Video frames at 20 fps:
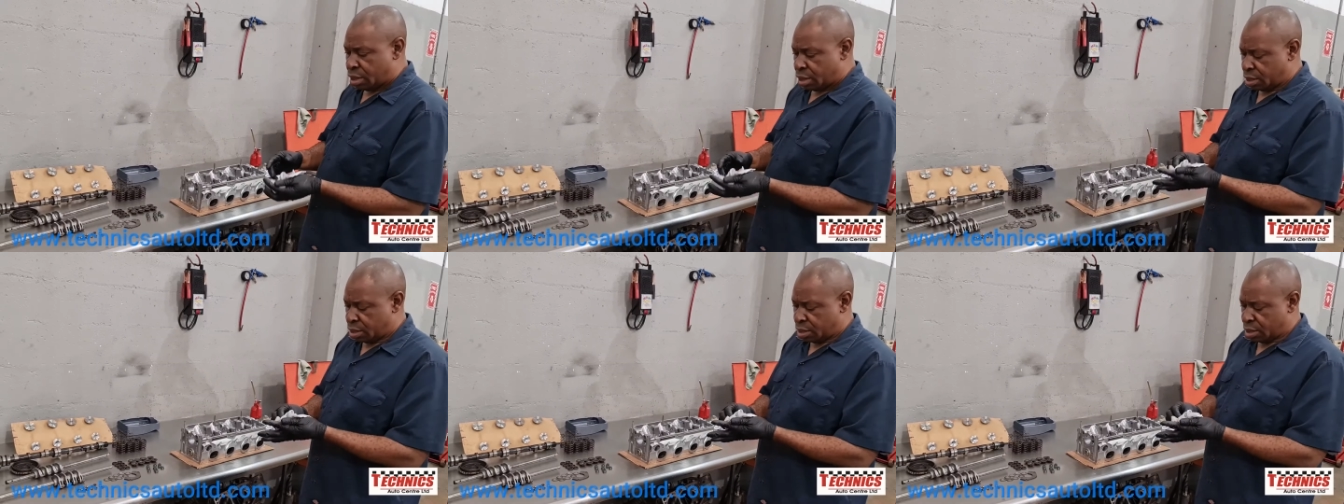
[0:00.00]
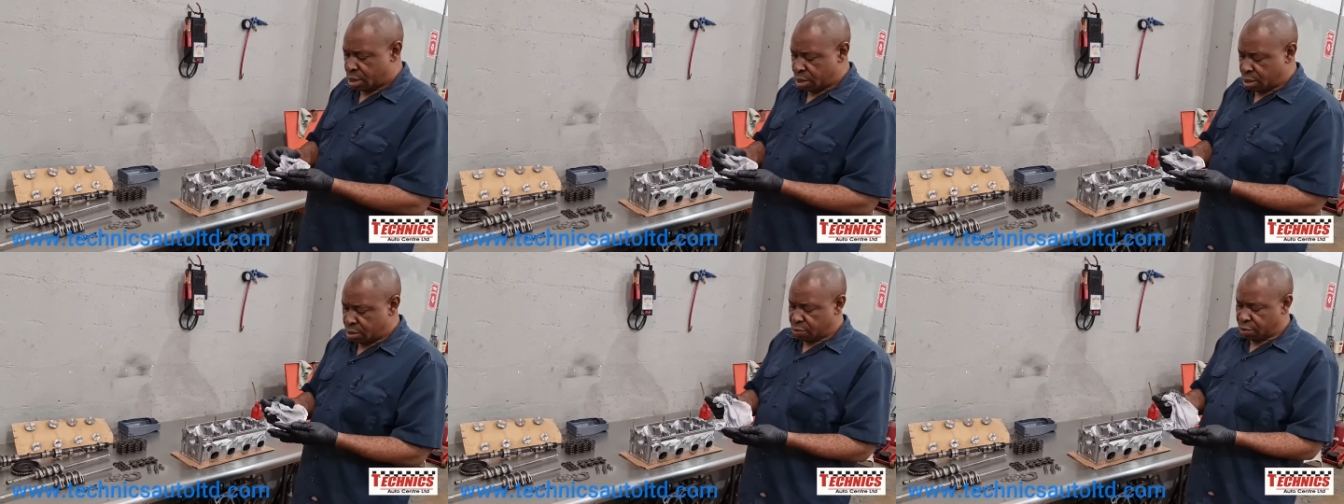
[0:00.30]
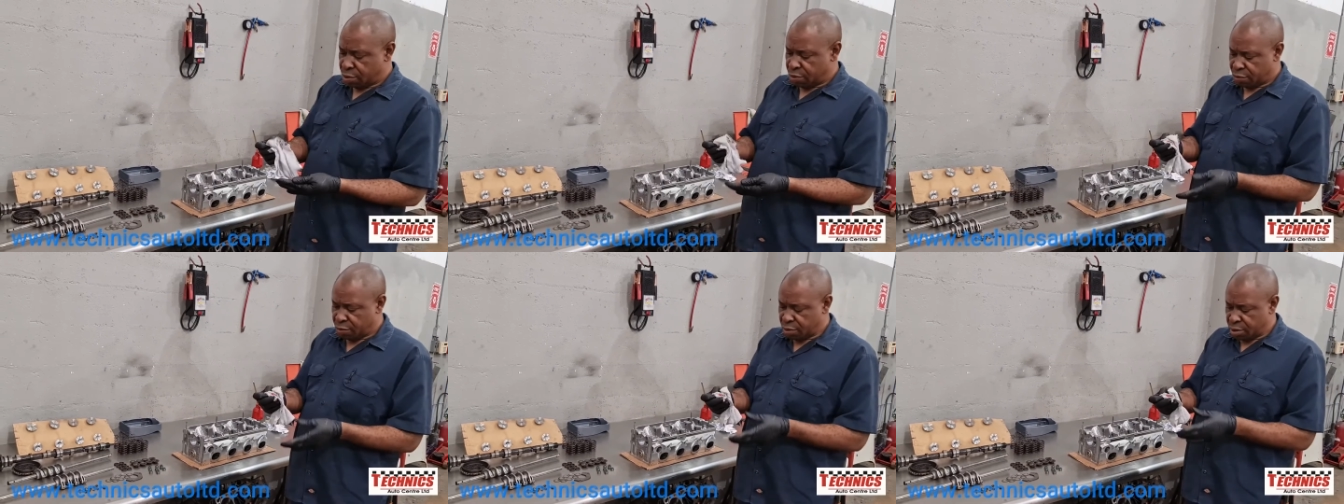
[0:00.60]
You
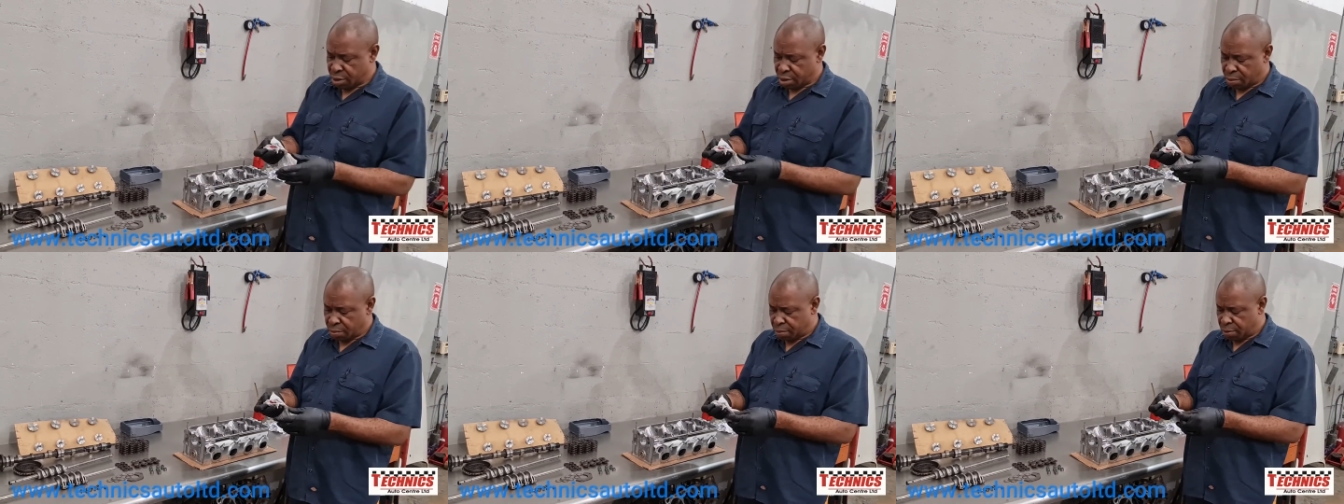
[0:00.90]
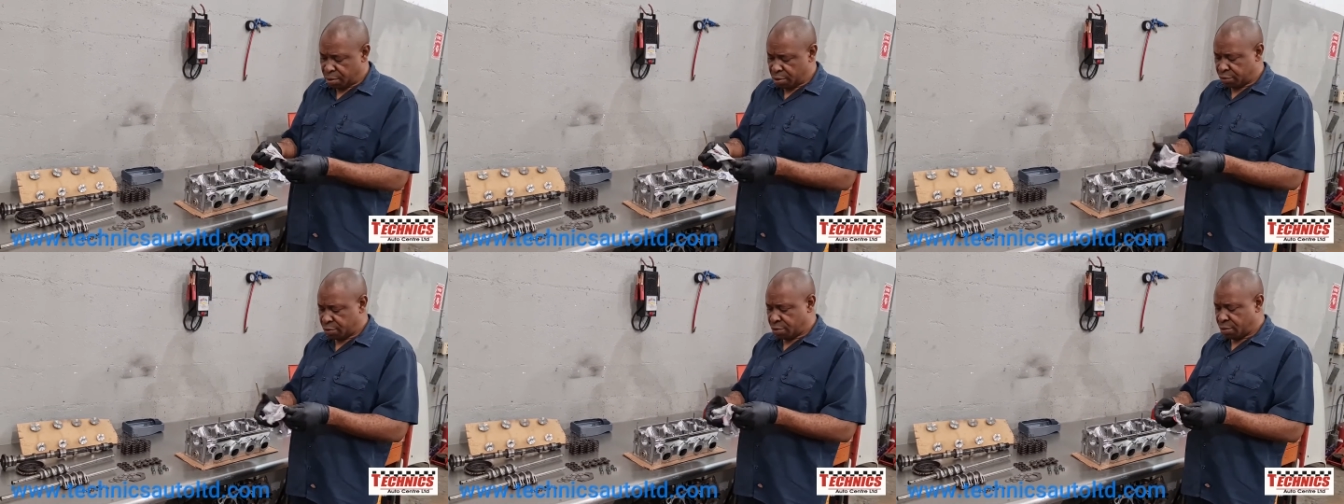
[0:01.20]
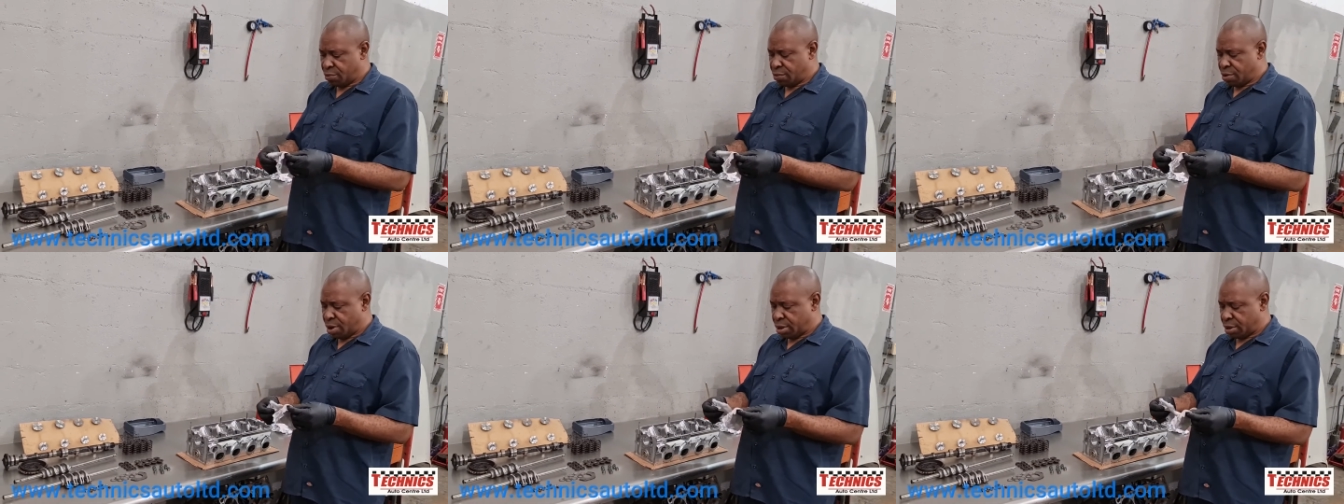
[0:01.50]
always need a piece of
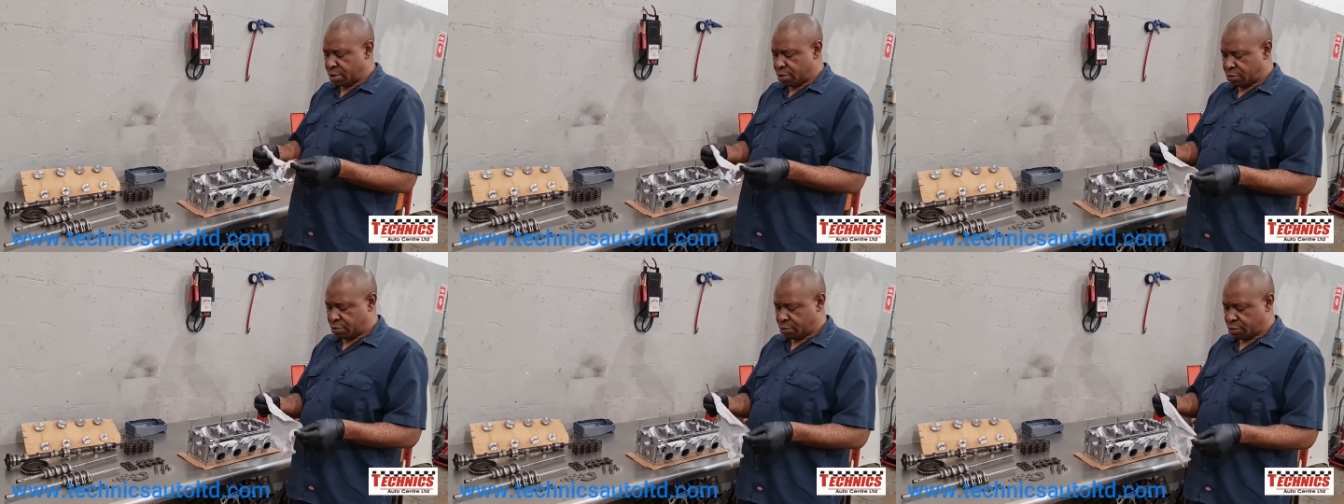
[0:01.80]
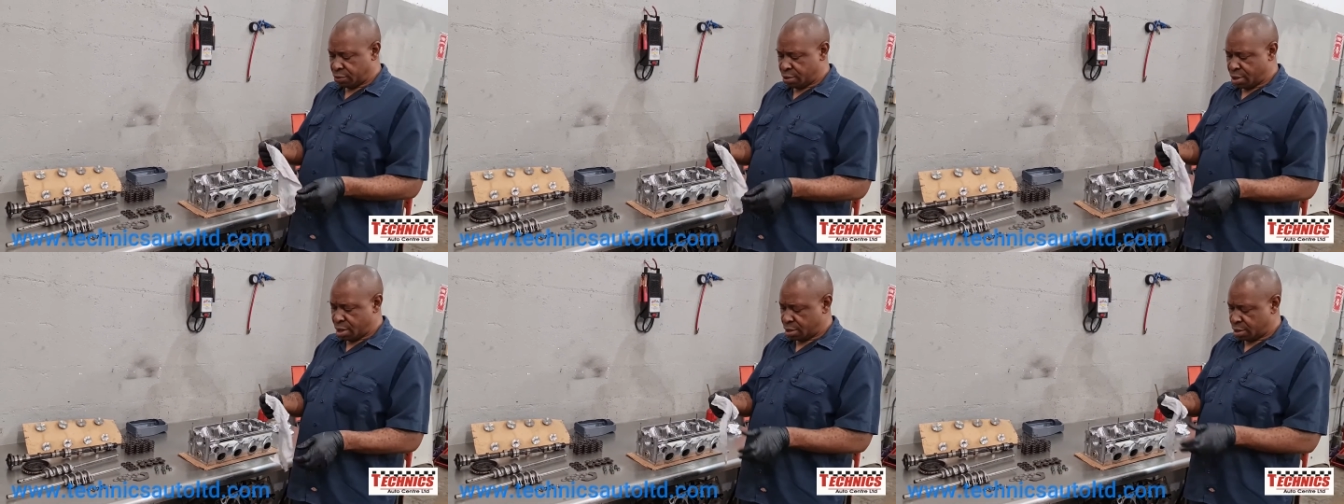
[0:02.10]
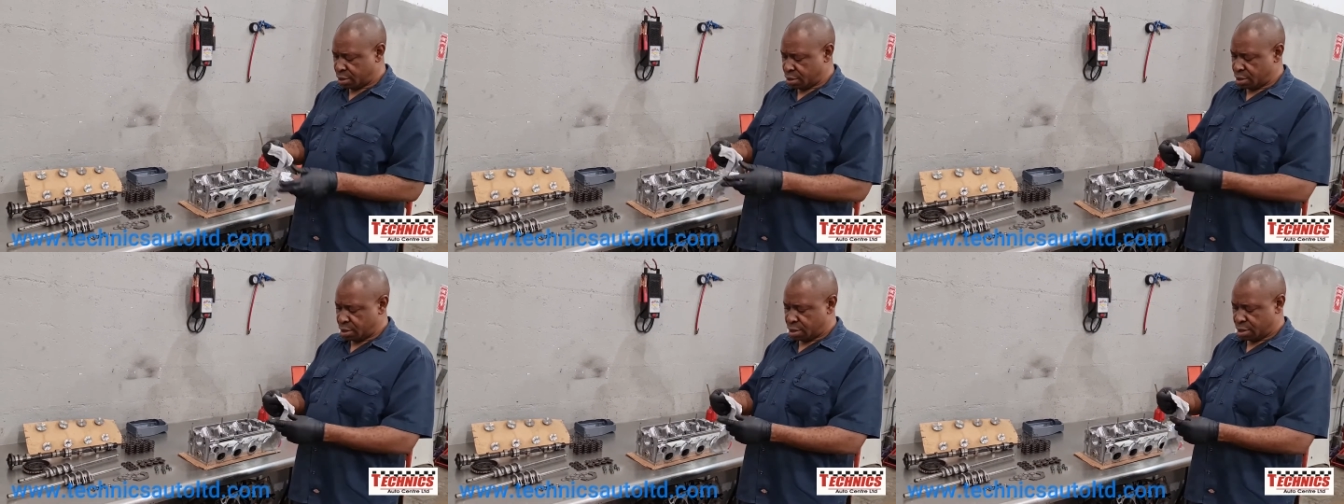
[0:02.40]
rag so
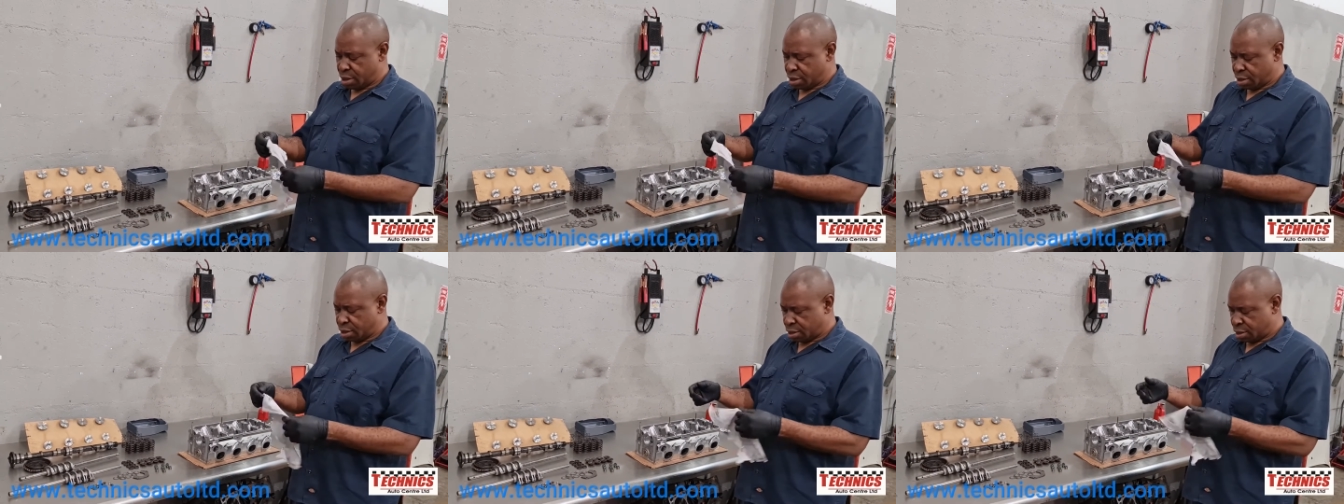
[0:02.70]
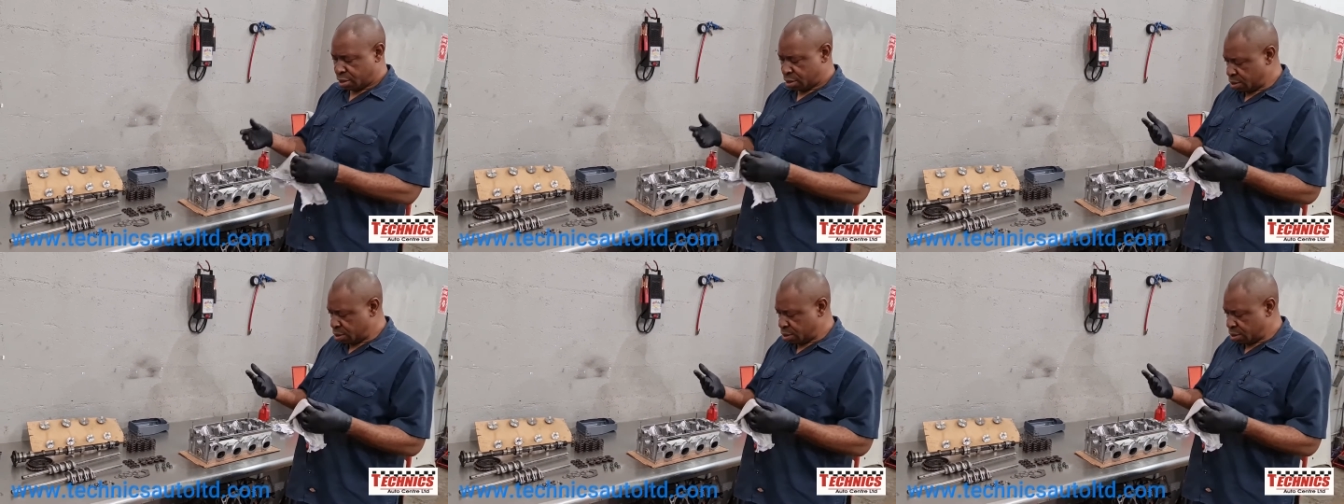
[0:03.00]
that you can,